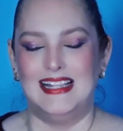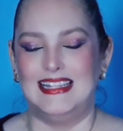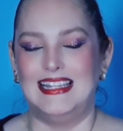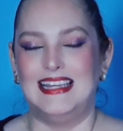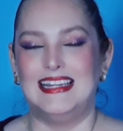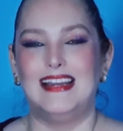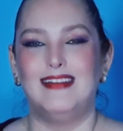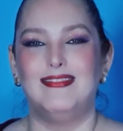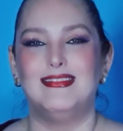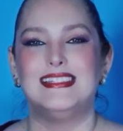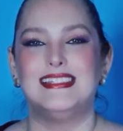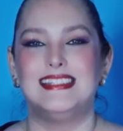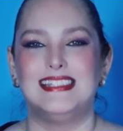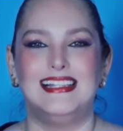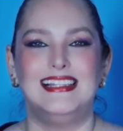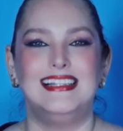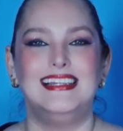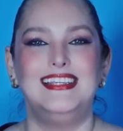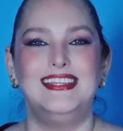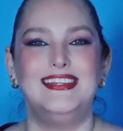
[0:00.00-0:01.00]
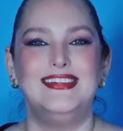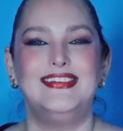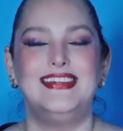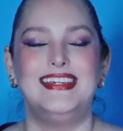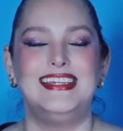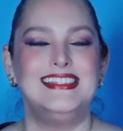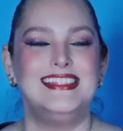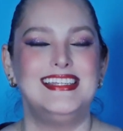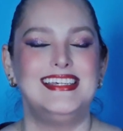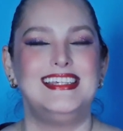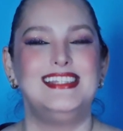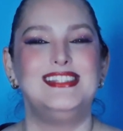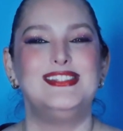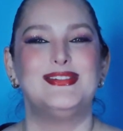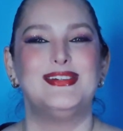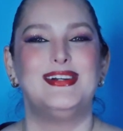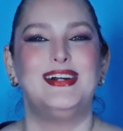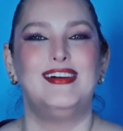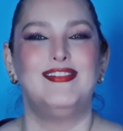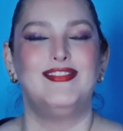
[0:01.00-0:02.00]
Like I was telling you in the
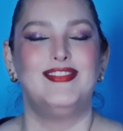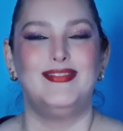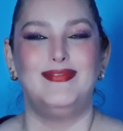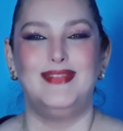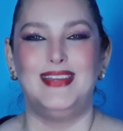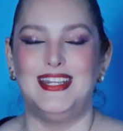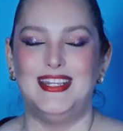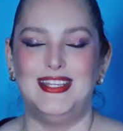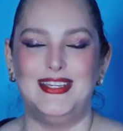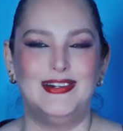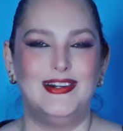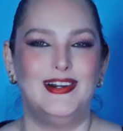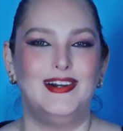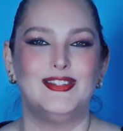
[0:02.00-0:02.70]
intro of the video,